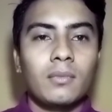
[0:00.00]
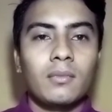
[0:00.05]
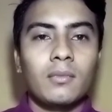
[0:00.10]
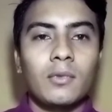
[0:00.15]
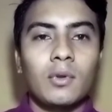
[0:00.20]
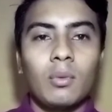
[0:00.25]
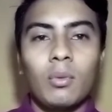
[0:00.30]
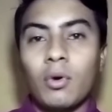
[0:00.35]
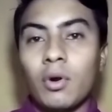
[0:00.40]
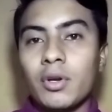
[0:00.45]

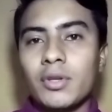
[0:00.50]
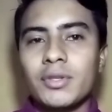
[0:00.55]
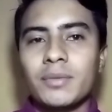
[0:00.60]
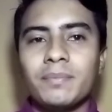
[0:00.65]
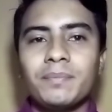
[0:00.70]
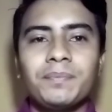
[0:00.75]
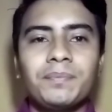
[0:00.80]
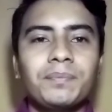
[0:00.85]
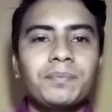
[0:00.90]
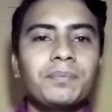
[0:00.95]
Words
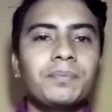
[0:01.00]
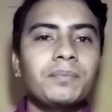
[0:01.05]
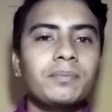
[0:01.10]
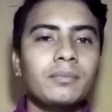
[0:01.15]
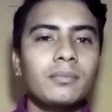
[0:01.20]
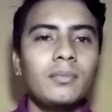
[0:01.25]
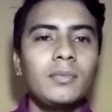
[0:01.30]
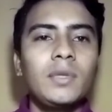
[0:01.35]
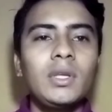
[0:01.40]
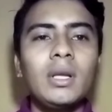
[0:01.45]

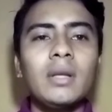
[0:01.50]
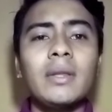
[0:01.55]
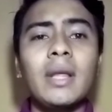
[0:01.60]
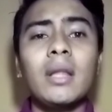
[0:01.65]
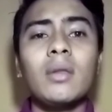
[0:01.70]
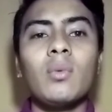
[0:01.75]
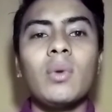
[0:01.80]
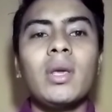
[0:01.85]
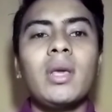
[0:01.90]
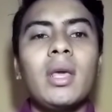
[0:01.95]
that
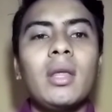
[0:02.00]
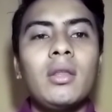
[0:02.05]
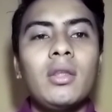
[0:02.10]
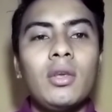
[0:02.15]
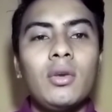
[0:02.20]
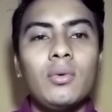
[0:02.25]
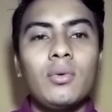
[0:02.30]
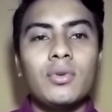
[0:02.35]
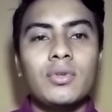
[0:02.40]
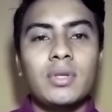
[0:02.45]
we can
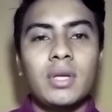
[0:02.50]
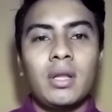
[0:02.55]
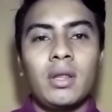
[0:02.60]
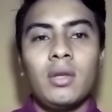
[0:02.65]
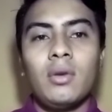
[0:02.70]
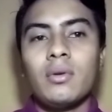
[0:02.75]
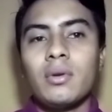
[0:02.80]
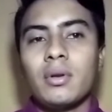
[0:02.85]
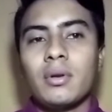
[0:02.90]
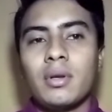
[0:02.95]
use a
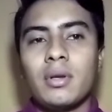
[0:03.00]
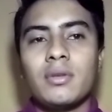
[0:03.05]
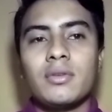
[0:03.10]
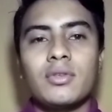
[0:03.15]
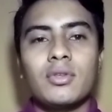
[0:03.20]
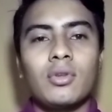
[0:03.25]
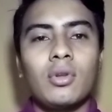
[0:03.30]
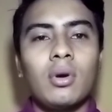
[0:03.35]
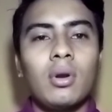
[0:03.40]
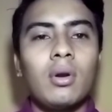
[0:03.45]

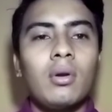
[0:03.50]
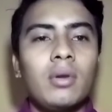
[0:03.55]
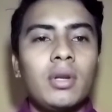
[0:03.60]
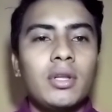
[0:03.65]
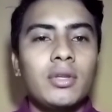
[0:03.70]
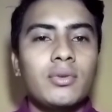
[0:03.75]
neurotense not only